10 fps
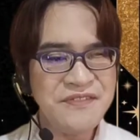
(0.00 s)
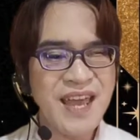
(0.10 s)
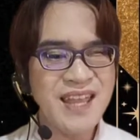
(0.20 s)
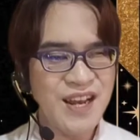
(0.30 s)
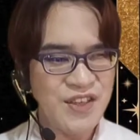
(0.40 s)

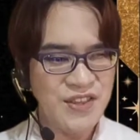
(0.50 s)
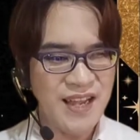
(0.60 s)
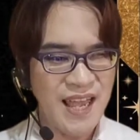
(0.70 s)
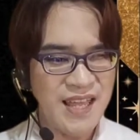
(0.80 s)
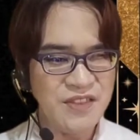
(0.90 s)
and
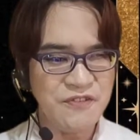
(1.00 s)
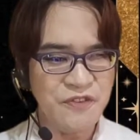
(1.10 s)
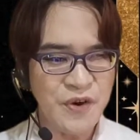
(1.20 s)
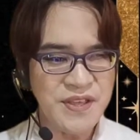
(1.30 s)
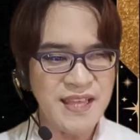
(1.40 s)
illustrate the
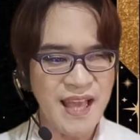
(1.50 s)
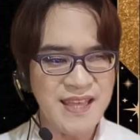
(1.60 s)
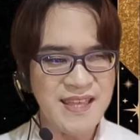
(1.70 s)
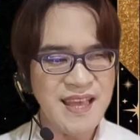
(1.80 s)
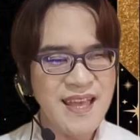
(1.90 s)

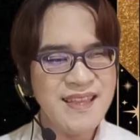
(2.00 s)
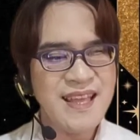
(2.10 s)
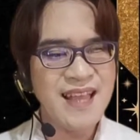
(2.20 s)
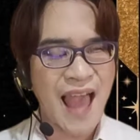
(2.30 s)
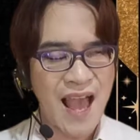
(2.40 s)
forces that
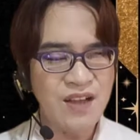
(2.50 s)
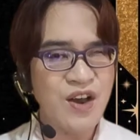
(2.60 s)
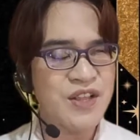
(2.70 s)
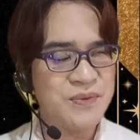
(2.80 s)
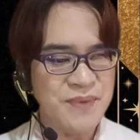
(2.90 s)
act
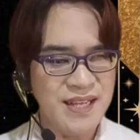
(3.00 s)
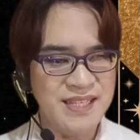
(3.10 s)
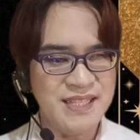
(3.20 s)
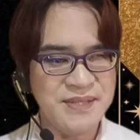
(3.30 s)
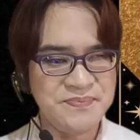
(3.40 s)
on a body.